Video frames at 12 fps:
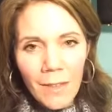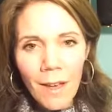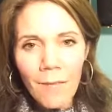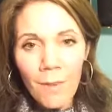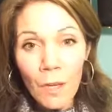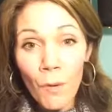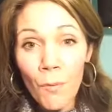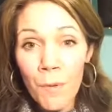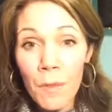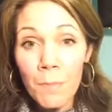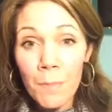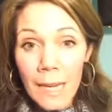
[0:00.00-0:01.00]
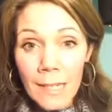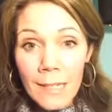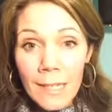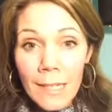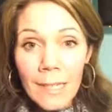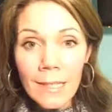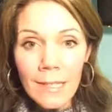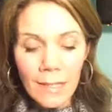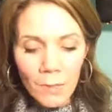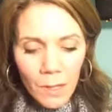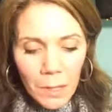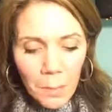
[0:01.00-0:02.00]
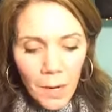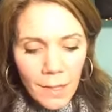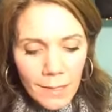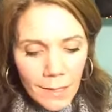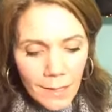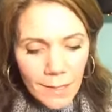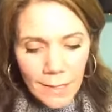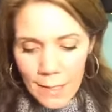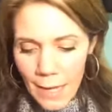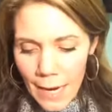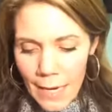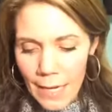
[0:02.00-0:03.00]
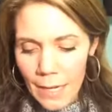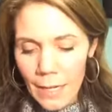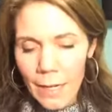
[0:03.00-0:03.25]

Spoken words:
a feel for the basics and what the process is like